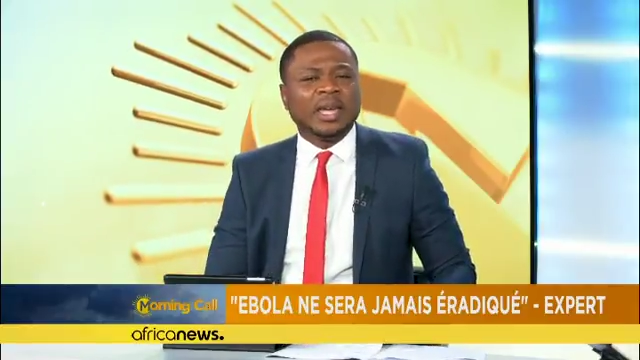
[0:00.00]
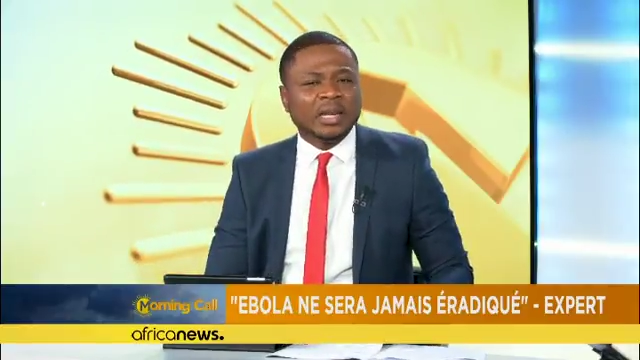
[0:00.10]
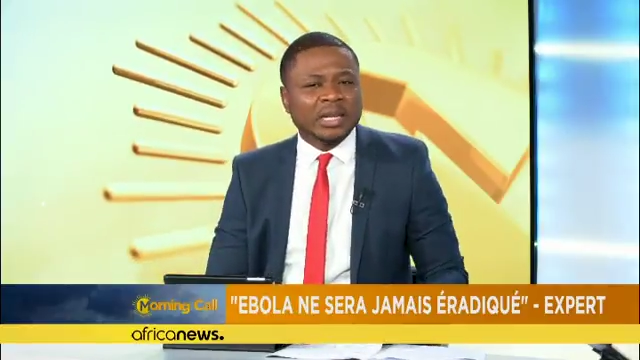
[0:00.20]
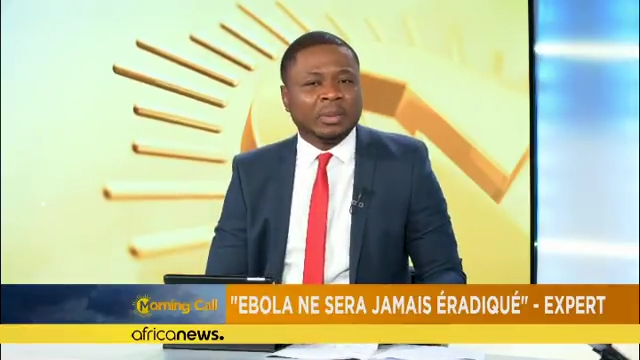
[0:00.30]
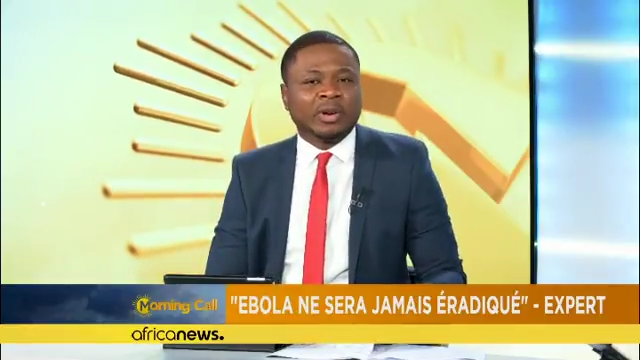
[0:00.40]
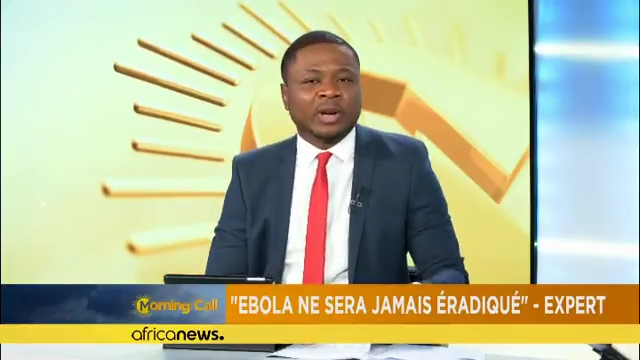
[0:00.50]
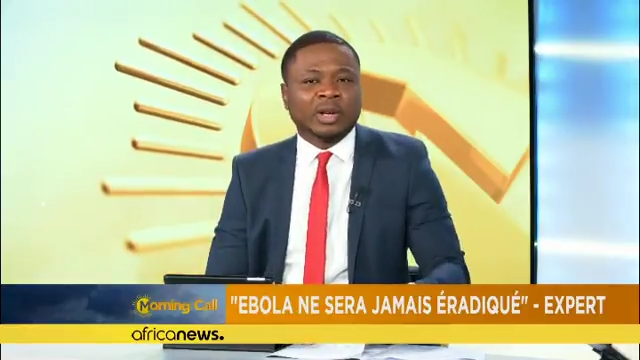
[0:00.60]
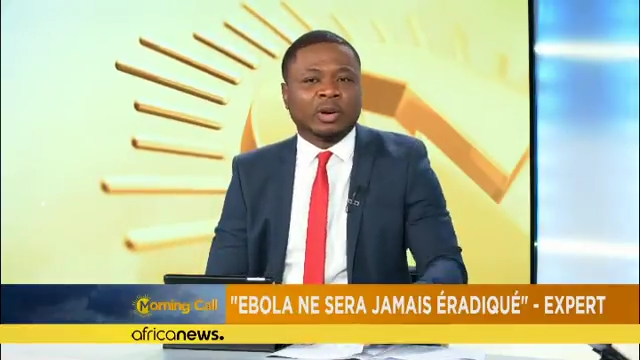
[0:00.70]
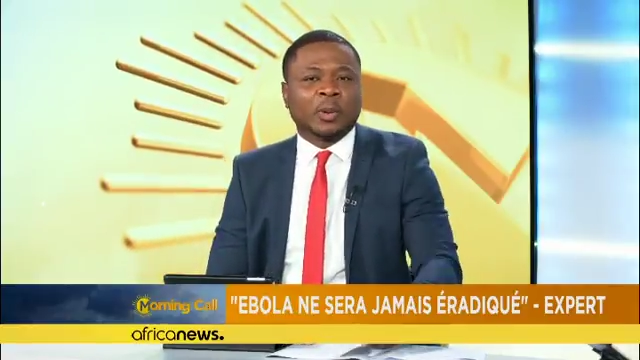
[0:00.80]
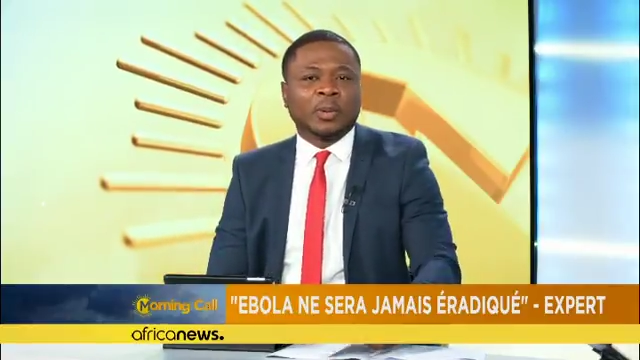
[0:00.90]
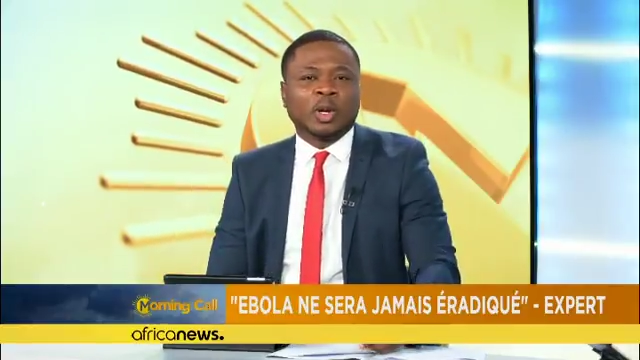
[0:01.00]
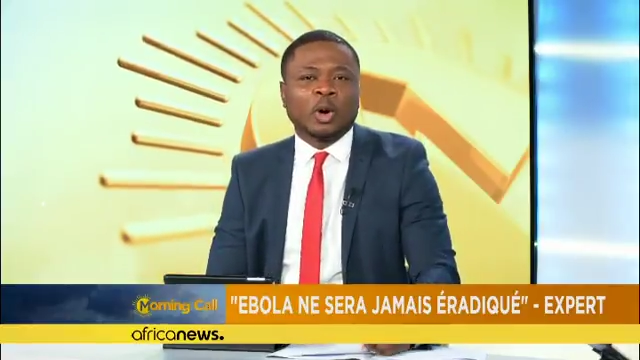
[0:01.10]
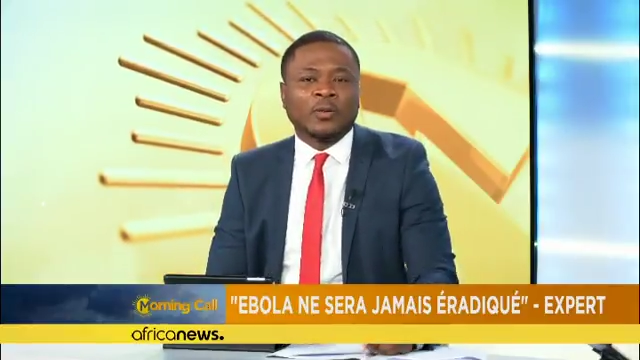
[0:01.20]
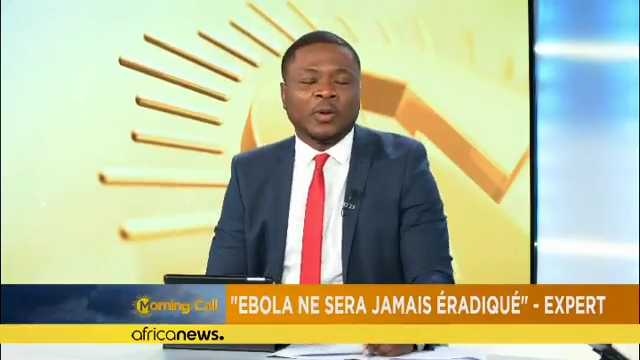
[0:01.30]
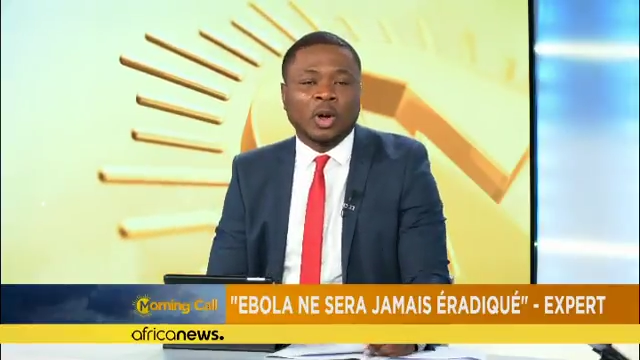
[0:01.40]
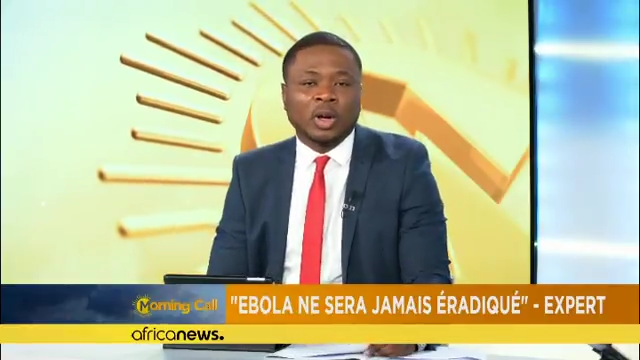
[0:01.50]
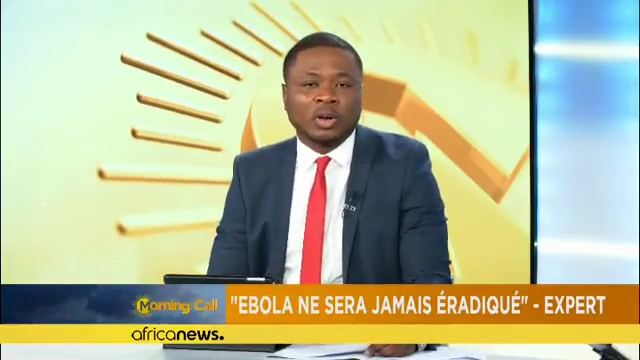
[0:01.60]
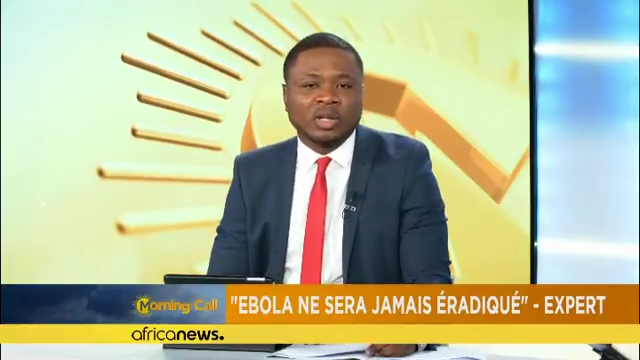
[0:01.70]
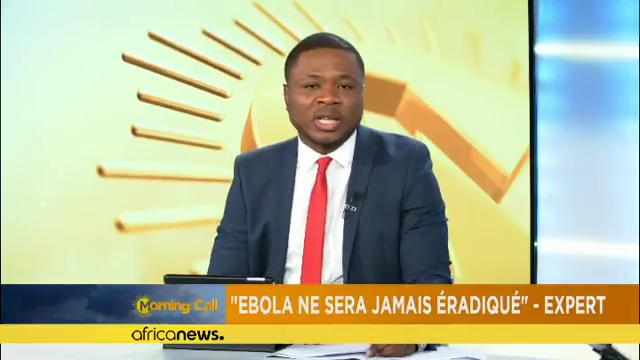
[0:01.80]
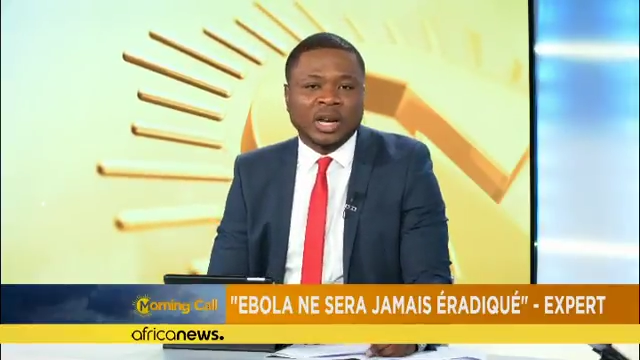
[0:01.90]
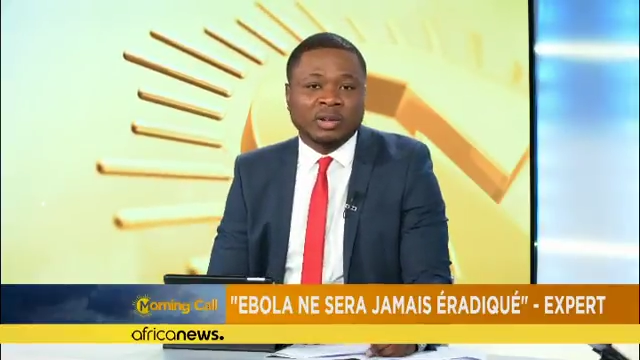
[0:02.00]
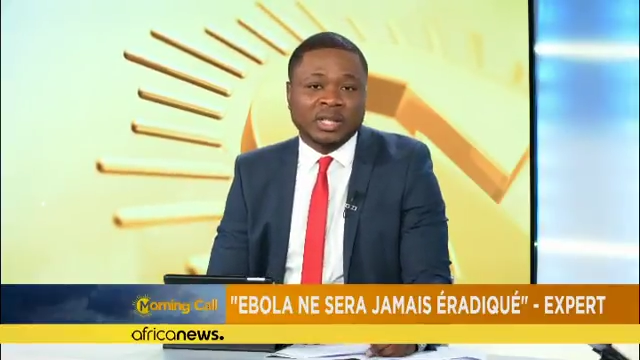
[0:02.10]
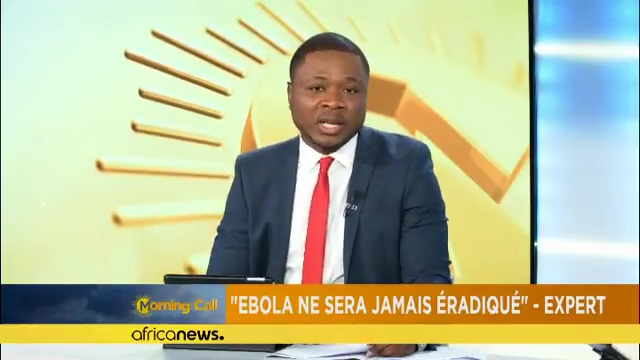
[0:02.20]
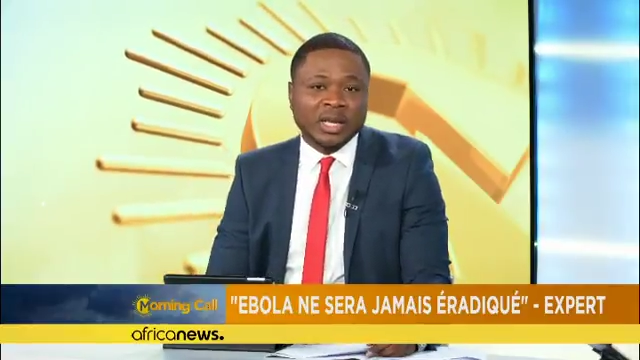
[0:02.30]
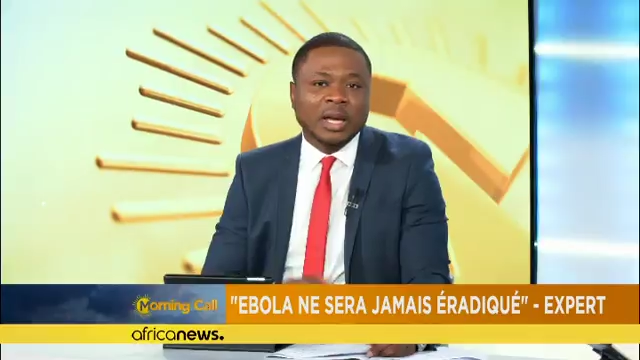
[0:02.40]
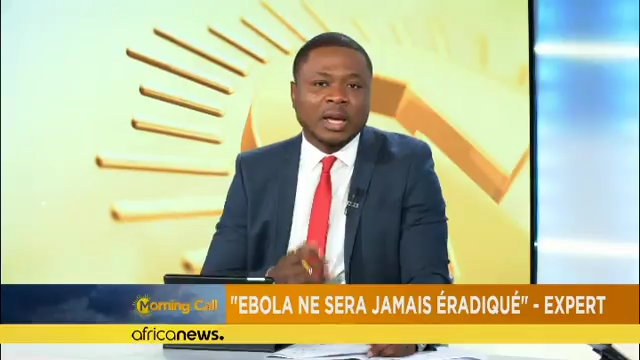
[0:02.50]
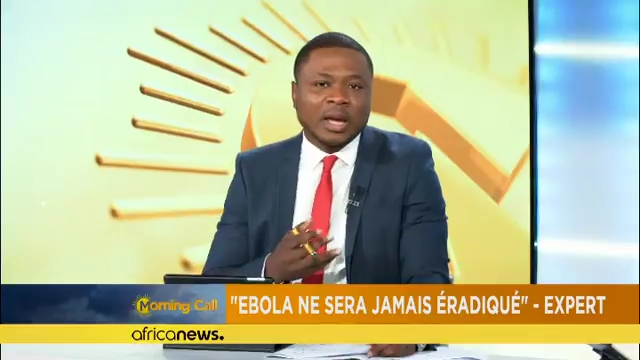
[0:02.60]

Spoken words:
in the Democratic Republic of Congo, DRC,